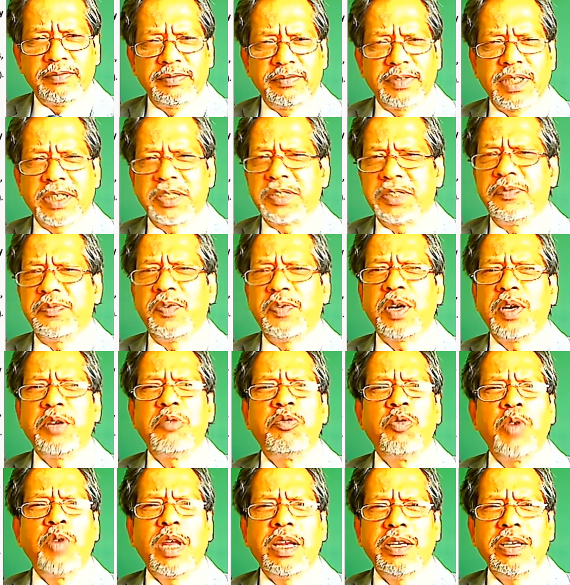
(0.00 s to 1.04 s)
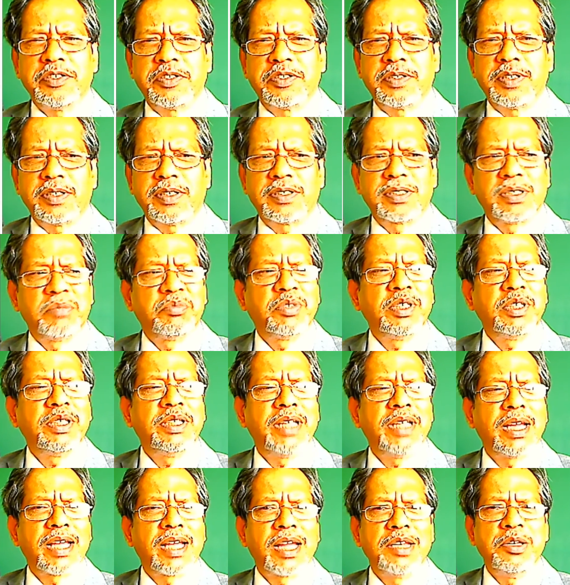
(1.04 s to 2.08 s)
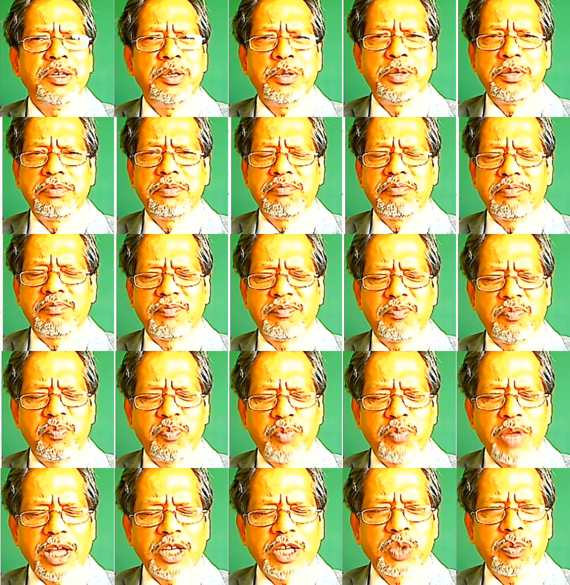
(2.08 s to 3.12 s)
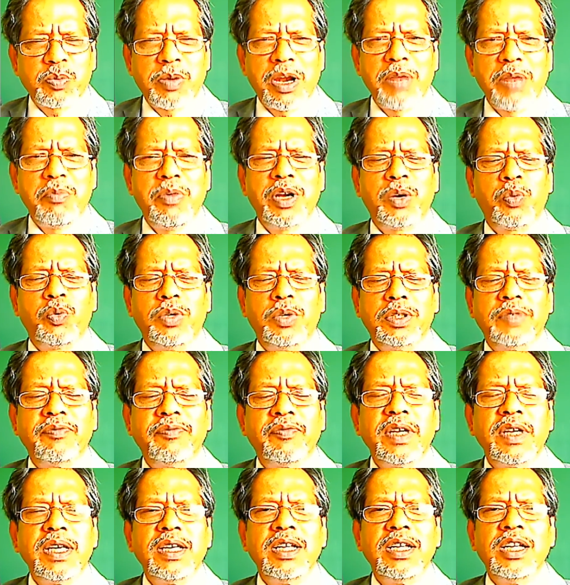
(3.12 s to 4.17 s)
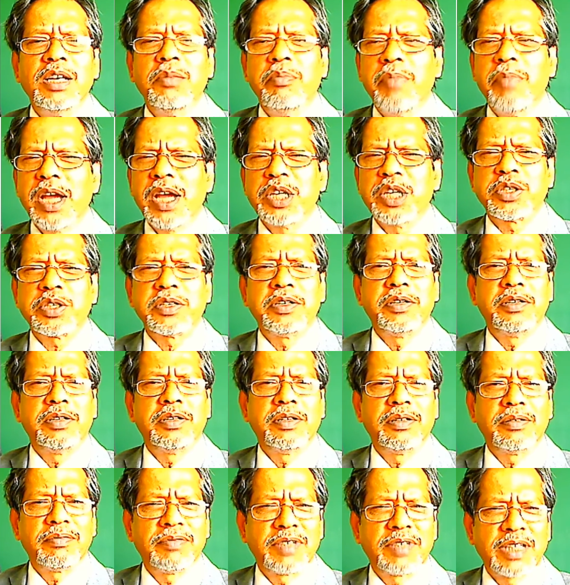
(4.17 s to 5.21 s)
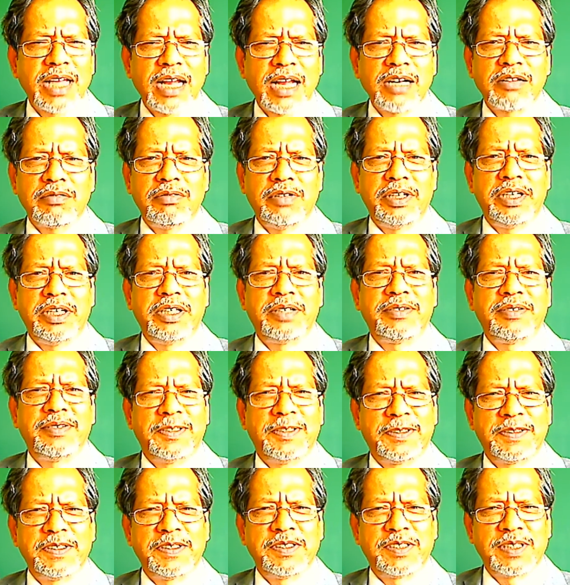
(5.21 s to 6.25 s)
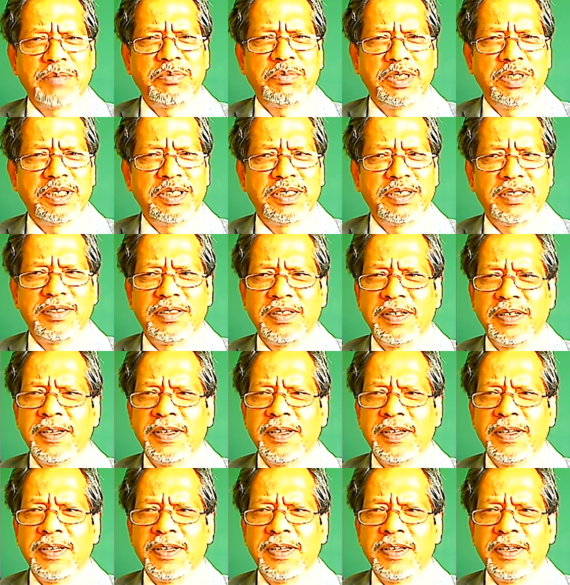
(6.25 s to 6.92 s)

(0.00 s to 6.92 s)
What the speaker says: that's very realistic, something they can experiment with, feel, measure, calculate. Okay, something.